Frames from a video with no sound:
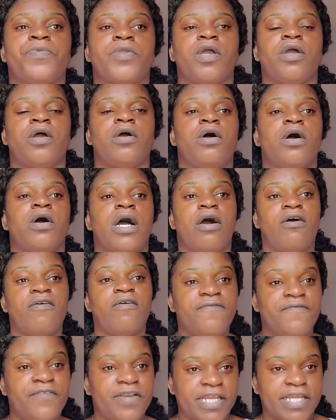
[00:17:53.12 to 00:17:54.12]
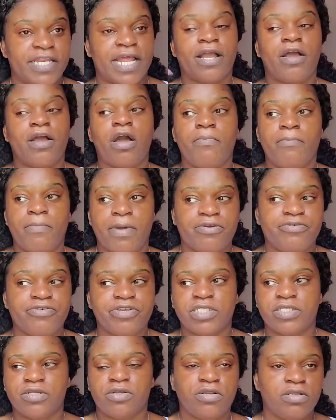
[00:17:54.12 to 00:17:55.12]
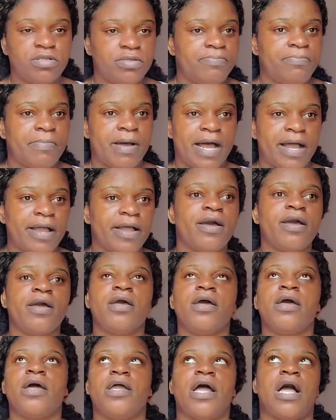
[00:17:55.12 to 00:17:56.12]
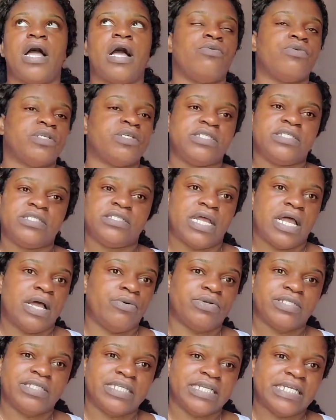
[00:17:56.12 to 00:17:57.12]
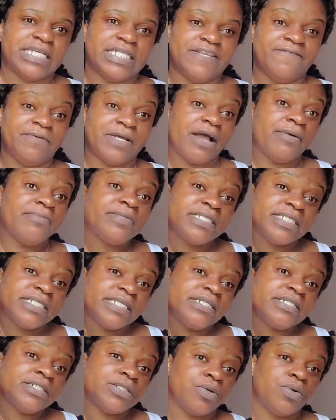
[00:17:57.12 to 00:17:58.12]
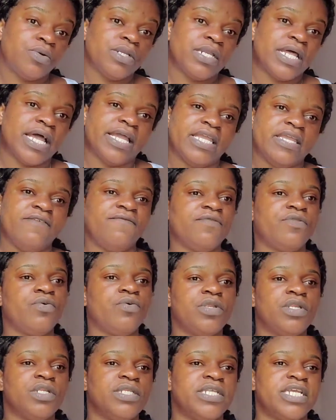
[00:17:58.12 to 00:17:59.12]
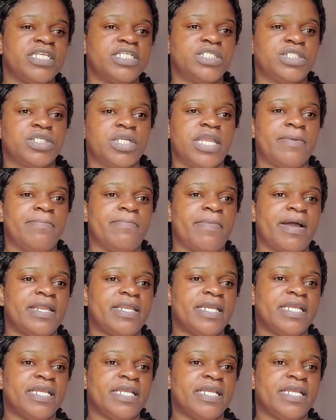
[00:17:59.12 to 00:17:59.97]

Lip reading: So, off late, I got my result back. I was negative, but I'm still told that even though the